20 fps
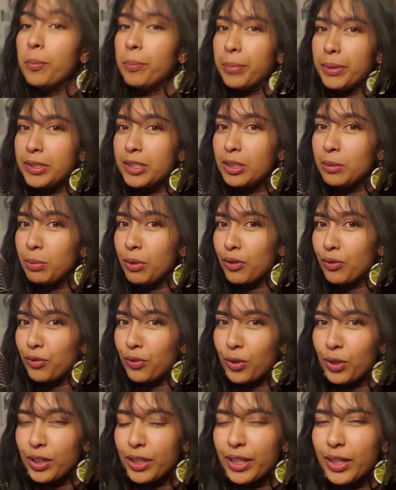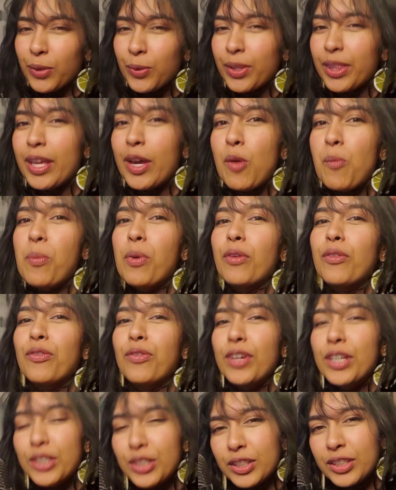Build a portfolio without
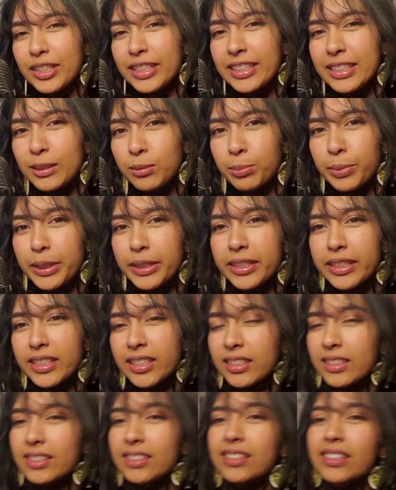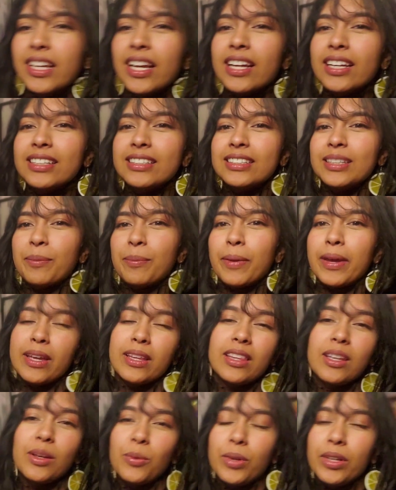professional experience. That is the
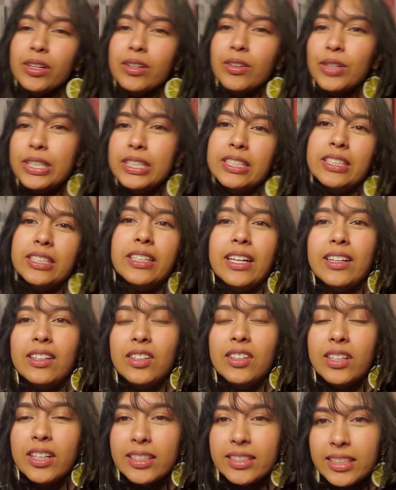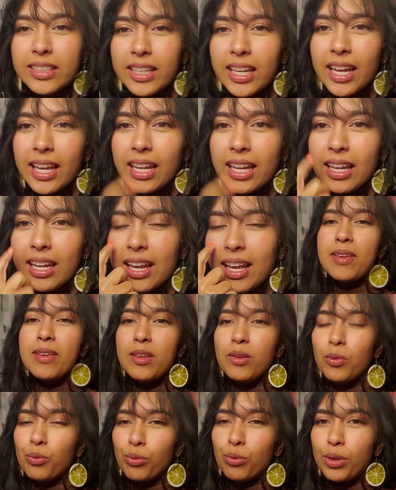Byte that we are going to take a look at today. Or
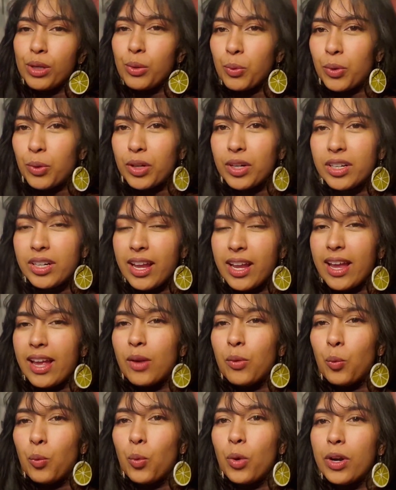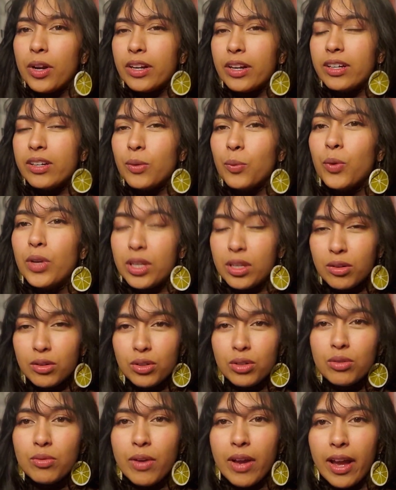maybe reword and work what you
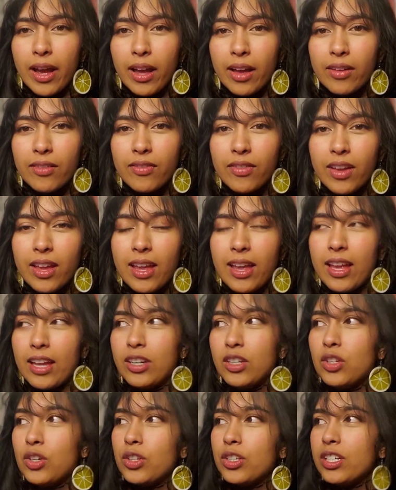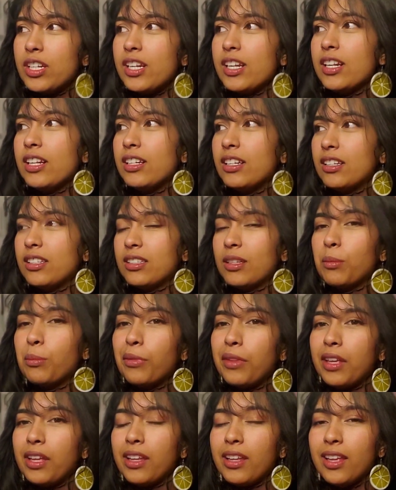do have and turn it into
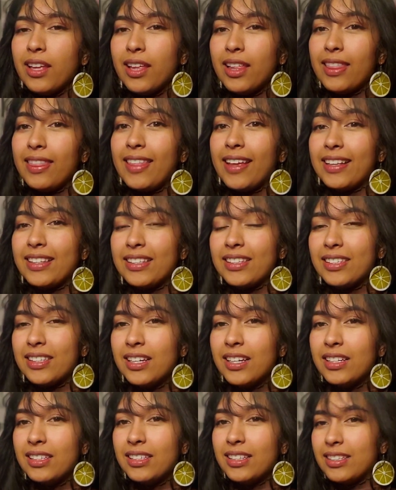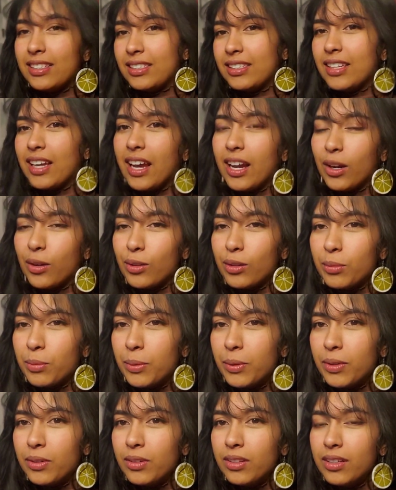something that's
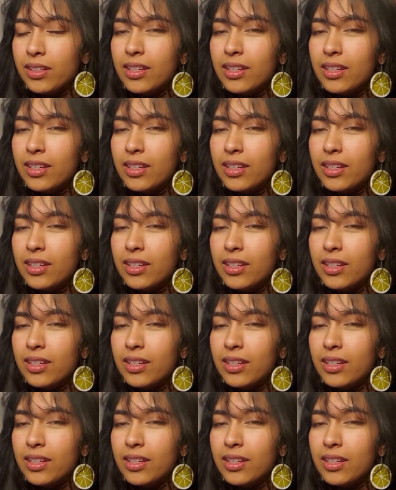desirable,